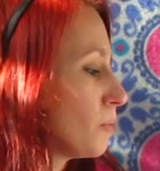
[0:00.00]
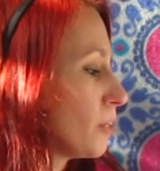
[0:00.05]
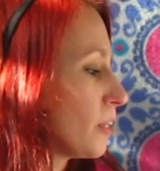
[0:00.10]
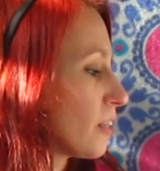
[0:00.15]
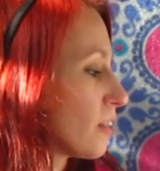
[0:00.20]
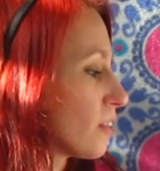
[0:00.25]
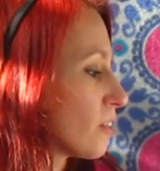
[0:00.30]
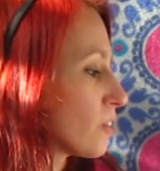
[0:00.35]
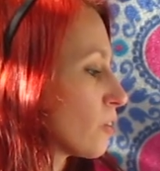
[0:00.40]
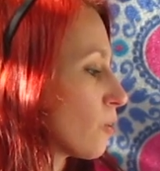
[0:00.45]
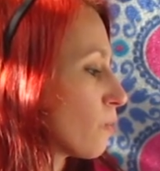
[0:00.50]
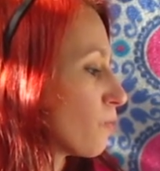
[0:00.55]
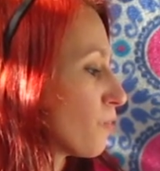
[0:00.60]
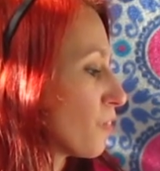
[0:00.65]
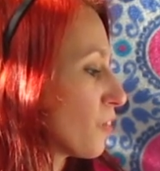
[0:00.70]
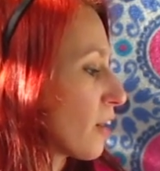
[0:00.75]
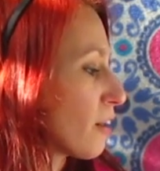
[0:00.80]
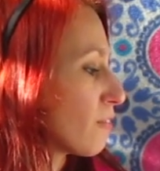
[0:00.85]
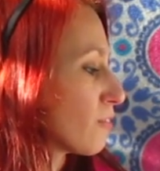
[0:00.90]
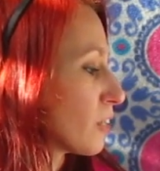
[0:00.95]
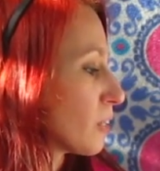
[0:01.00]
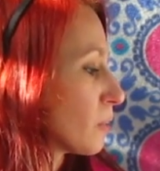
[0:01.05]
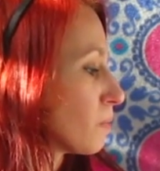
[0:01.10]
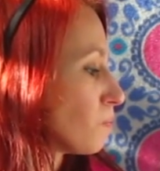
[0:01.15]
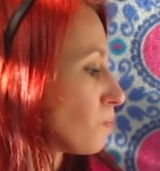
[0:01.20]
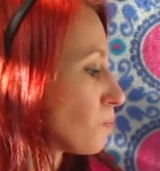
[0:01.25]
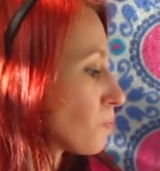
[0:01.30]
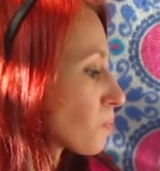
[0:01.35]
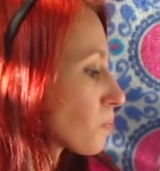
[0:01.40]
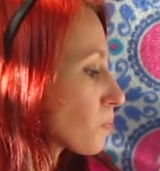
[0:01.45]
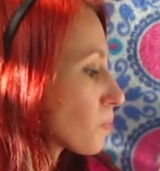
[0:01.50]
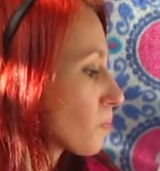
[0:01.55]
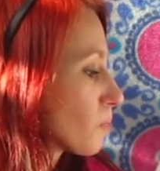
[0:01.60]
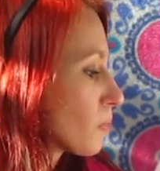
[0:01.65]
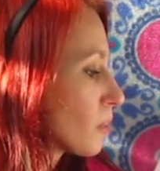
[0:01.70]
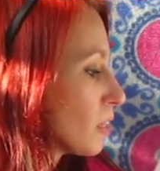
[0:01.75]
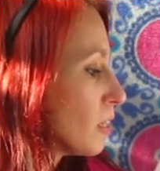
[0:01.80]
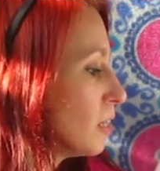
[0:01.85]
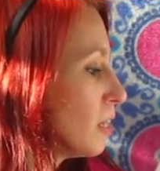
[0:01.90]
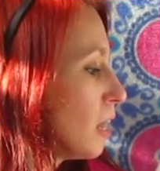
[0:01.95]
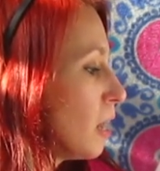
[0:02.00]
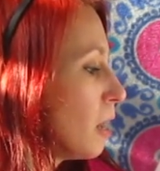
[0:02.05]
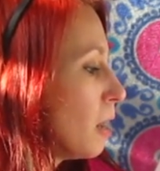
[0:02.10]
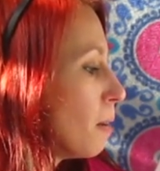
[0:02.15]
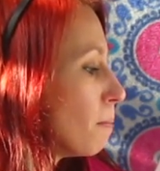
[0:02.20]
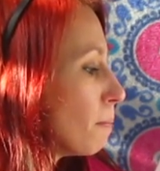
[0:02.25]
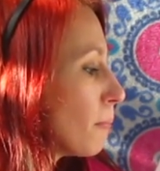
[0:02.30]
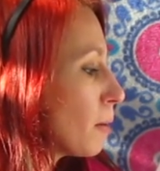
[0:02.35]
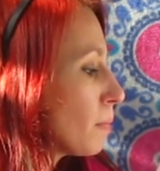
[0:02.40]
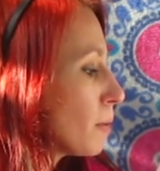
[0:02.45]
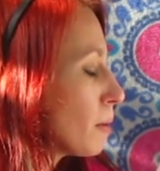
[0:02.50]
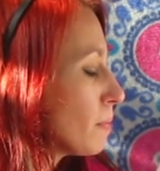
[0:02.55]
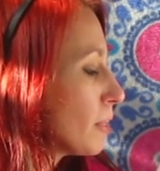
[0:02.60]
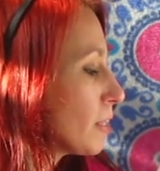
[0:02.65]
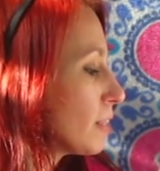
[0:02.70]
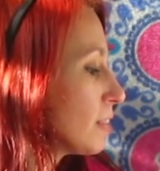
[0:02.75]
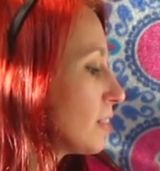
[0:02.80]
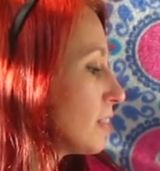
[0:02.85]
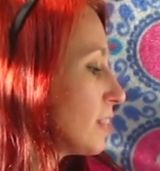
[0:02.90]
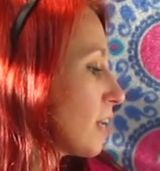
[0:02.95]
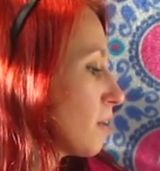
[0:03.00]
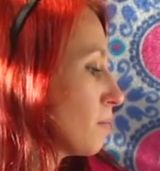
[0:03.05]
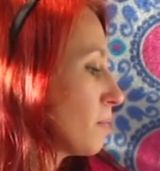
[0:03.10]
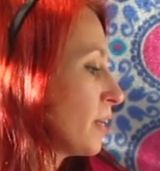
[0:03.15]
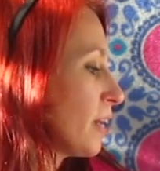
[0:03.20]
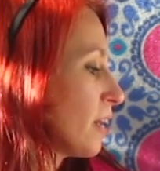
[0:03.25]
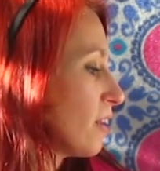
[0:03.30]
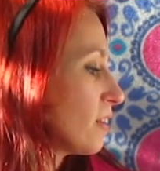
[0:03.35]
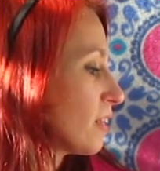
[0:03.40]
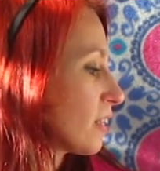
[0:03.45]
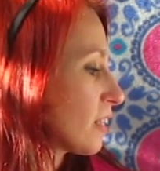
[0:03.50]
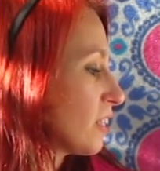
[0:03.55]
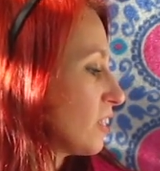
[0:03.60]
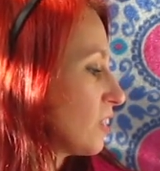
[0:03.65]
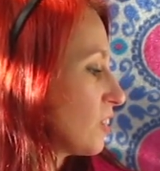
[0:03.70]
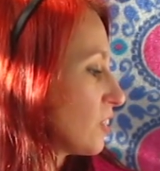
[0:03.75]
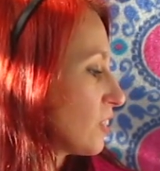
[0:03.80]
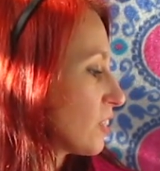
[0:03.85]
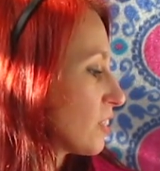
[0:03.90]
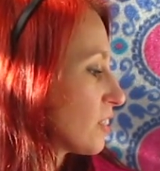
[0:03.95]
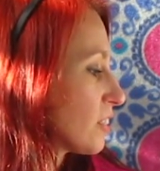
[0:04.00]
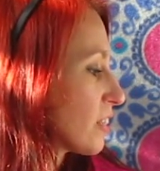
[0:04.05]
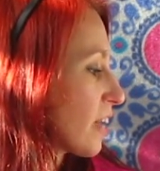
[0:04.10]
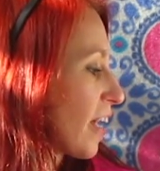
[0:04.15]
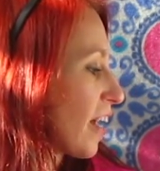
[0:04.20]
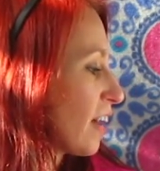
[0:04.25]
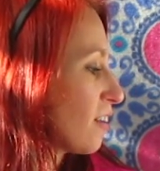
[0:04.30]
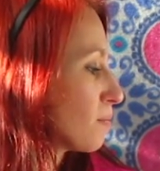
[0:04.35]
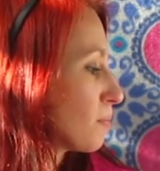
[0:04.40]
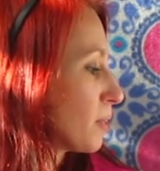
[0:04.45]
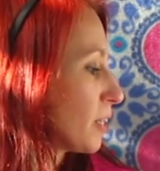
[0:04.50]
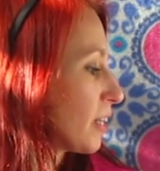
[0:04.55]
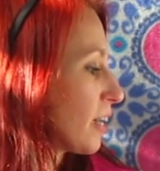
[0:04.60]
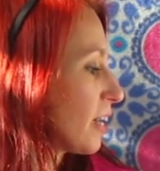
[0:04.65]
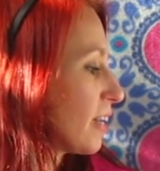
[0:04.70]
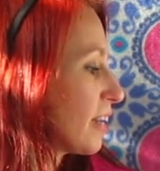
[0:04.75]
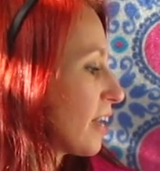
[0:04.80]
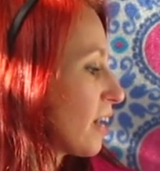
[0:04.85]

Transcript: be in this home forever. My mom likes to tell me how lucky she is to have me, and